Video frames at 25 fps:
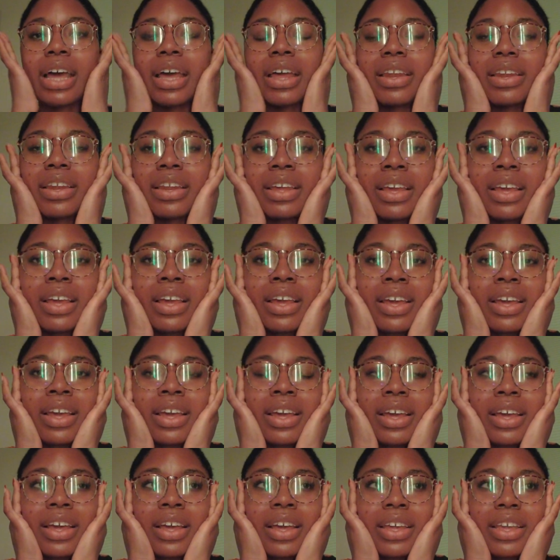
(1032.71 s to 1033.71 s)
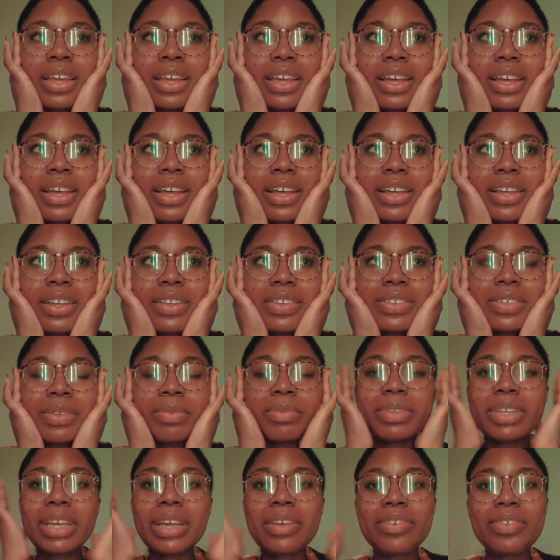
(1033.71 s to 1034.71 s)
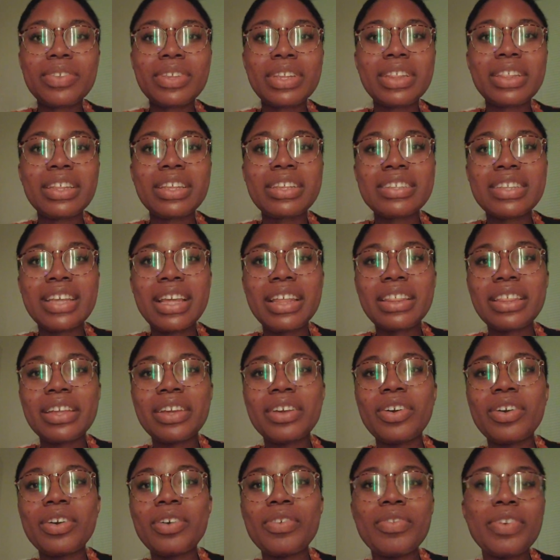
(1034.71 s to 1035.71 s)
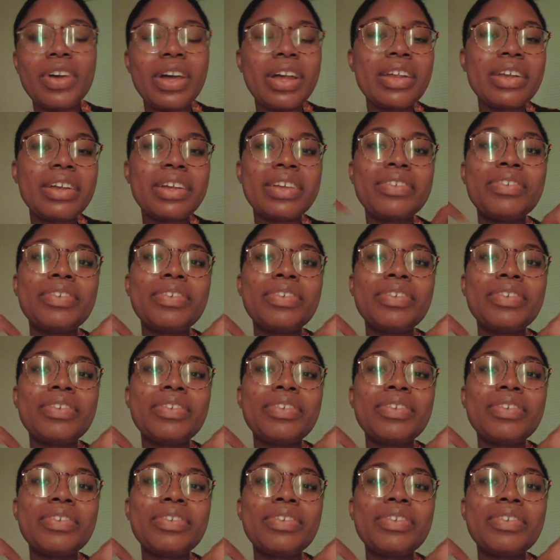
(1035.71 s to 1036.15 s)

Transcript: And yeah, sometimes the things I think of are